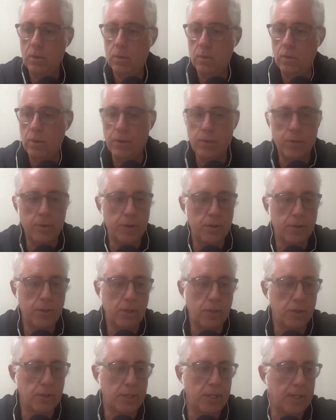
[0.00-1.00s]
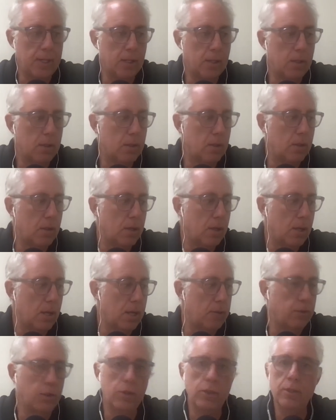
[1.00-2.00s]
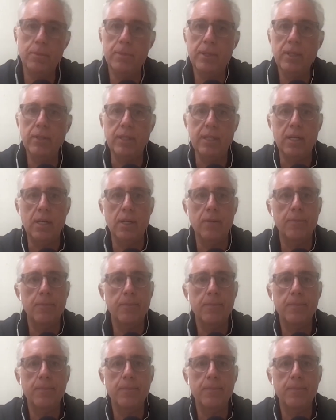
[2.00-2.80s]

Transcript: whether there's such thing as a good billionaire.